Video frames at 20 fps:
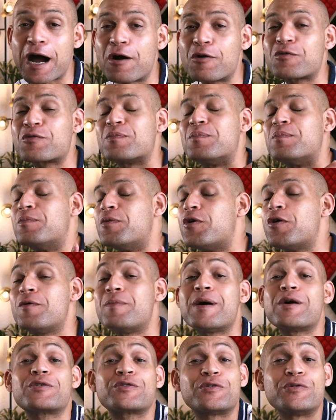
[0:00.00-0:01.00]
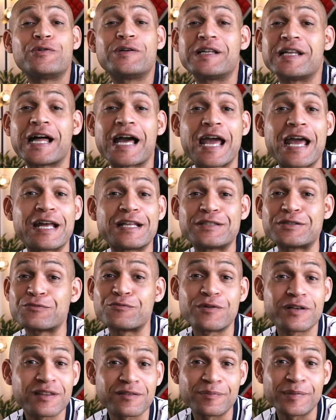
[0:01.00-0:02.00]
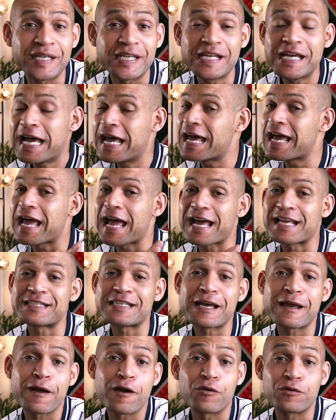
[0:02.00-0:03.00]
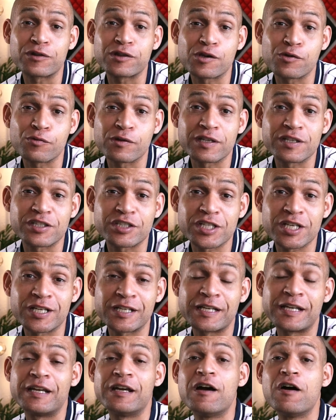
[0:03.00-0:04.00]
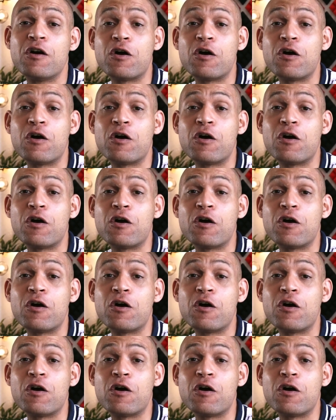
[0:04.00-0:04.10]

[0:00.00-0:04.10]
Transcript: out more about Google Ads with me as I go through this journey.